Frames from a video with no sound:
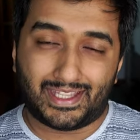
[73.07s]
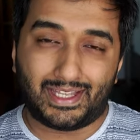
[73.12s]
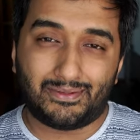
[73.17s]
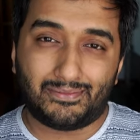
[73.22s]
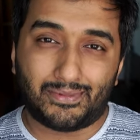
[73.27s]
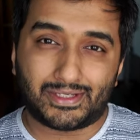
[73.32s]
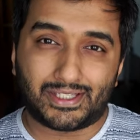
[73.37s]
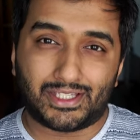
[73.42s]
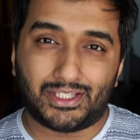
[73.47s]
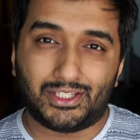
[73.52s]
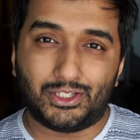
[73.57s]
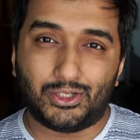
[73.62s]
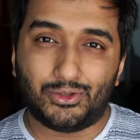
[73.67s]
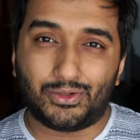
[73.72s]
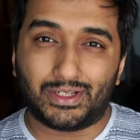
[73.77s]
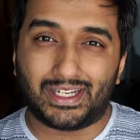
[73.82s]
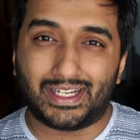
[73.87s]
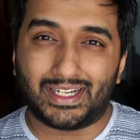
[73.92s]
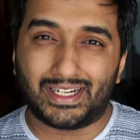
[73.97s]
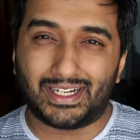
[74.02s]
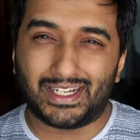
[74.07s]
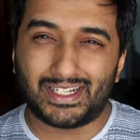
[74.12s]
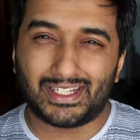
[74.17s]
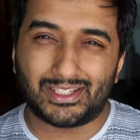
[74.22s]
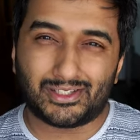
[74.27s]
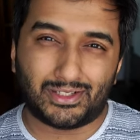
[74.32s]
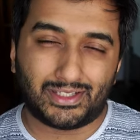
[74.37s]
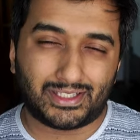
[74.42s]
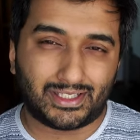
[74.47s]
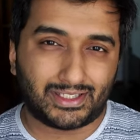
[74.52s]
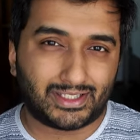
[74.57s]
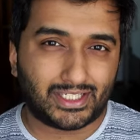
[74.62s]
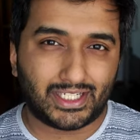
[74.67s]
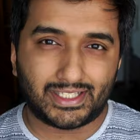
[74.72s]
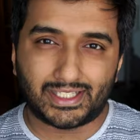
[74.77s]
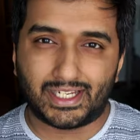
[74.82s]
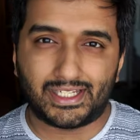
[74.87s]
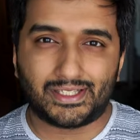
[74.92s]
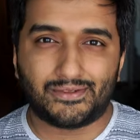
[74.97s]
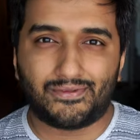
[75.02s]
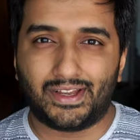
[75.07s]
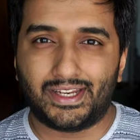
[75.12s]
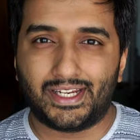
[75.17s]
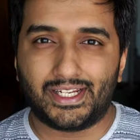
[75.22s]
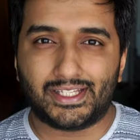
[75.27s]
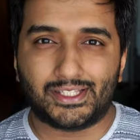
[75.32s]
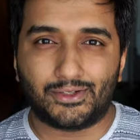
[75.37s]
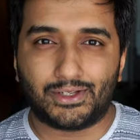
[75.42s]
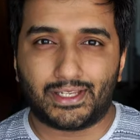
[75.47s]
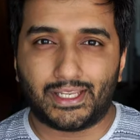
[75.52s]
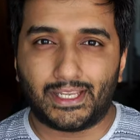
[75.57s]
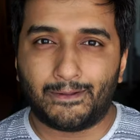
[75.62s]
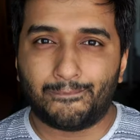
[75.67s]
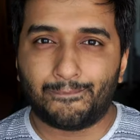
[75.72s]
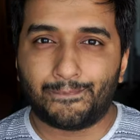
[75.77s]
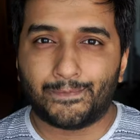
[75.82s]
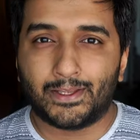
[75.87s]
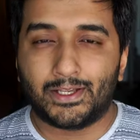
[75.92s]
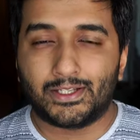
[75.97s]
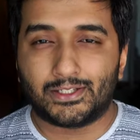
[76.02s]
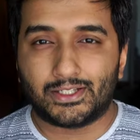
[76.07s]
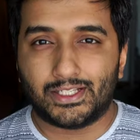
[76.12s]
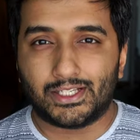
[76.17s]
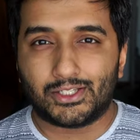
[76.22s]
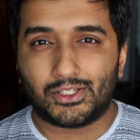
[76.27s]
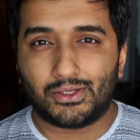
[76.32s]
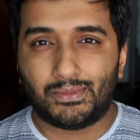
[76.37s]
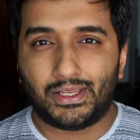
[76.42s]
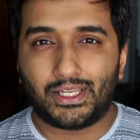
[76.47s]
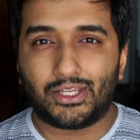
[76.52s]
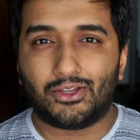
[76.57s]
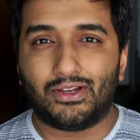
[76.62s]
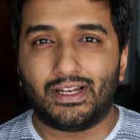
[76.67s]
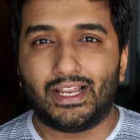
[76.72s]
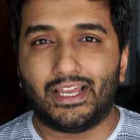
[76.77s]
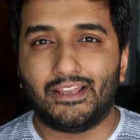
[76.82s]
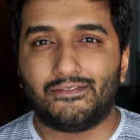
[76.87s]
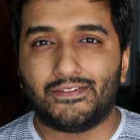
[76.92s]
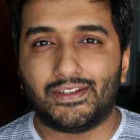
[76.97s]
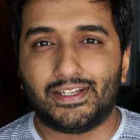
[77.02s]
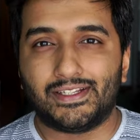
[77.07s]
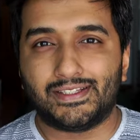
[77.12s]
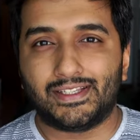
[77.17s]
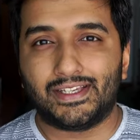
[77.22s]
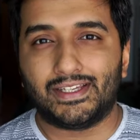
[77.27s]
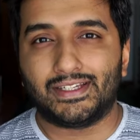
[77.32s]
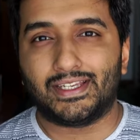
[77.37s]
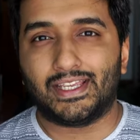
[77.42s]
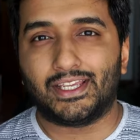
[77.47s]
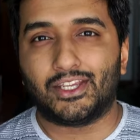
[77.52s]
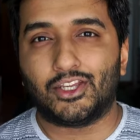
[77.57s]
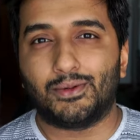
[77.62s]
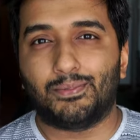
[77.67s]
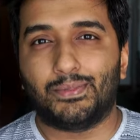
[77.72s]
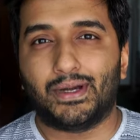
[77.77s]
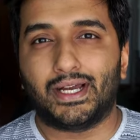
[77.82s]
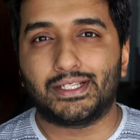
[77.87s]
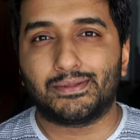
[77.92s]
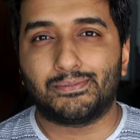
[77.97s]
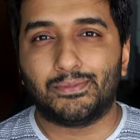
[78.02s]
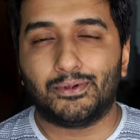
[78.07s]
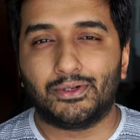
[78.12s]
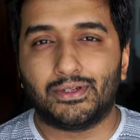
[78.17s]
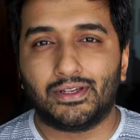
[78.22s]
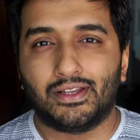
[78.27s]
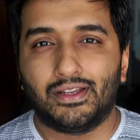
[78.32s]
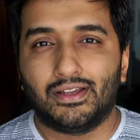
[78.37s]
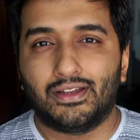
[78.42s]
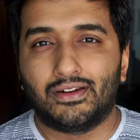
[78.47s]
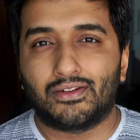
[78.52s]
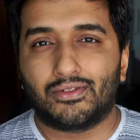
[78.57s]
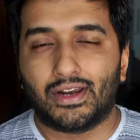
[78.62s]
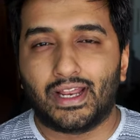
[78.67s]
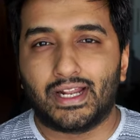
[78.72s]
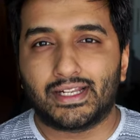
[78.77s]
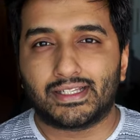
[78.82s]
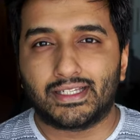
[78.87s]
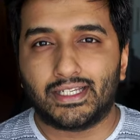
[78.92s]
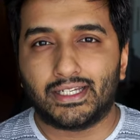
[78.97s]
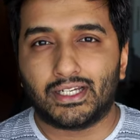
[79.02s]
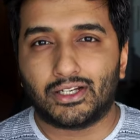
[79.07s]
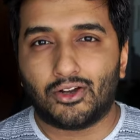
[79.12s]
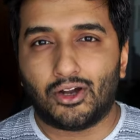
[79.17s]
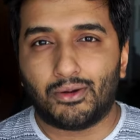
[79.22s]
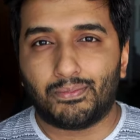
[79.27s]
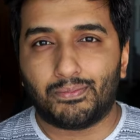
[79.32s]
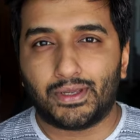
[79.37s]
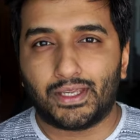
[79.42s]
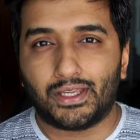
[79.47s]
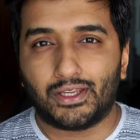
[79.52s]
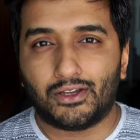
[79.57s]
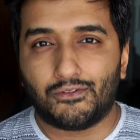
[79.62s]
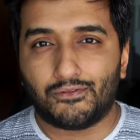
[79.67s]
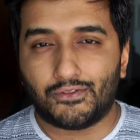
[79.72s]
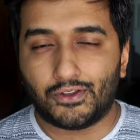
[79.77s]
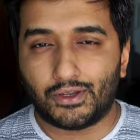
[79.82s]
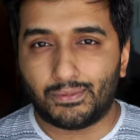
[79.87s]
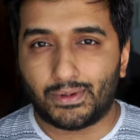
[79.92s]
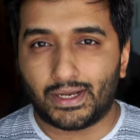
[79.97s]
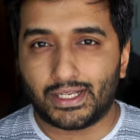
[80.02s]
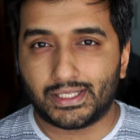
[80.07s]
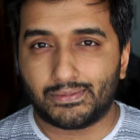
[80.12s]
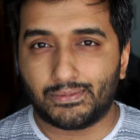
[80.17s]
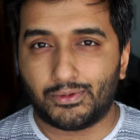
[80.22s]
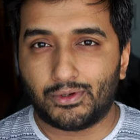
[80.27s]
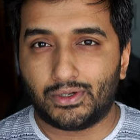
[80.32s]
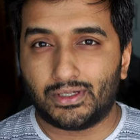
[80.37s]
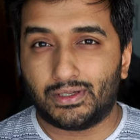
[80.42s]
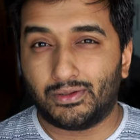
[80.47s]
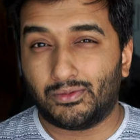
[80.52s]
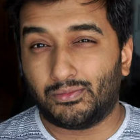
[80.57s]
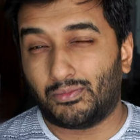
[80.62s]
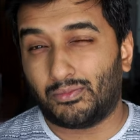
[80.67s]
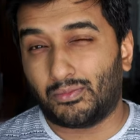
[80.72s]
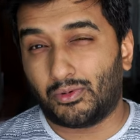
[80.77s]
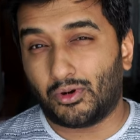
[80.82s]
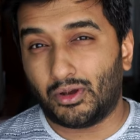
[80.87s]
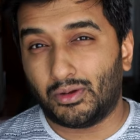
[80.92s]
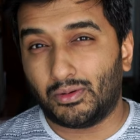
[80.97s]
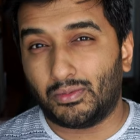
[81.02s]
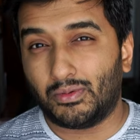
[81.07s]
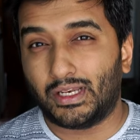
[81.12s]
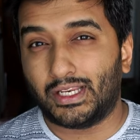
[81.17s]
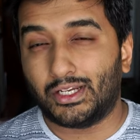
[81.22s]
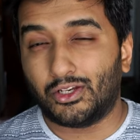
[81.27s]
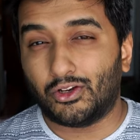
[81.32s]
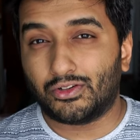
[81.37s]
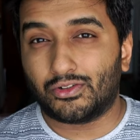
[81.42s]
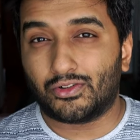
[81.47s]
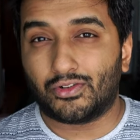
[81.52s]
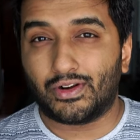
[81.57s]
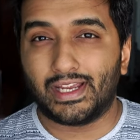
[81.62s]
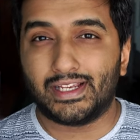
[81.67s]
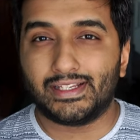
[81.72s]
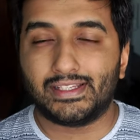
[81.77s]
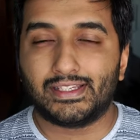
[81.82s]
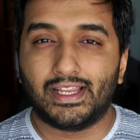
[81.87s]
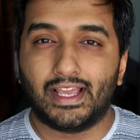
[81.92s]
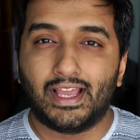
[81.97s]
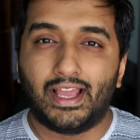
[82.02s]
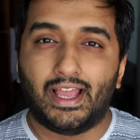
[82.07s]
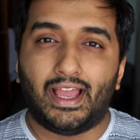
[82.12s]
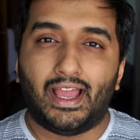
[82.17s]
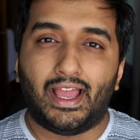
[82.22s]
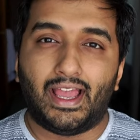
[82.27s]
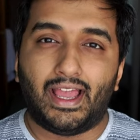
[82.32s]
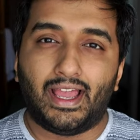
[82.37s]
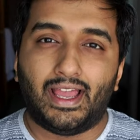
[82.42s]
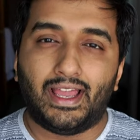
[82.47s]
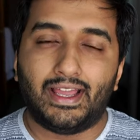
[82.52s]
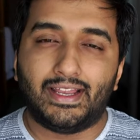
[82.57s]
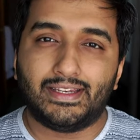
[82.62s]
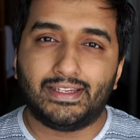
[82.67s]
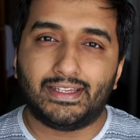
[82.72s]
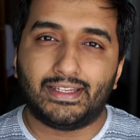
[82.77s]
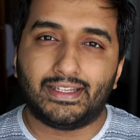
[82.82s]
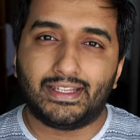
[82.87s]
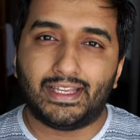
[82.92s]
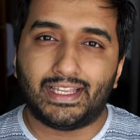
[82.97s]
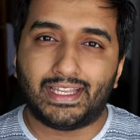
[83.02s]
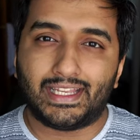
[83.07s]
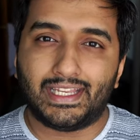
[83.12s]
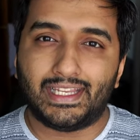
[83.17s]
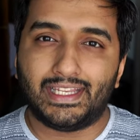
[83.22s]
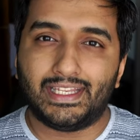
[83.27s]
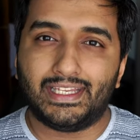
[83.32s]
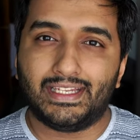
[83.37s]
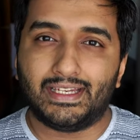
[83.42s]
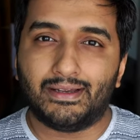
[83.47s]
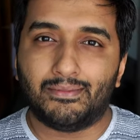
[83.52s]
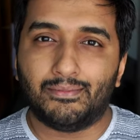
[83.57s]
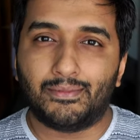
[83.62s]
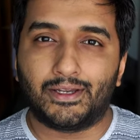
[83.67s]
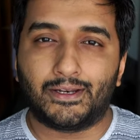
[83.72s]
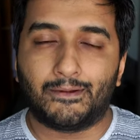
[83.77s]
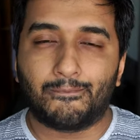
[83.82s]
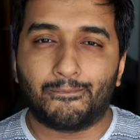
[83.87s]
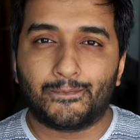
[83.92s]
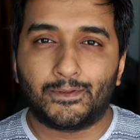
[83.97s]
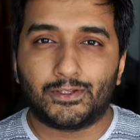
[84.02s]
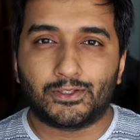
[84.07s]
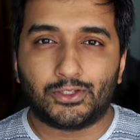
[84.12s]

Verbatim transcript: that person knew English so she said it's fine it's okay so just to make your life easier take your passport translated copy of your passport probably notarized and e number.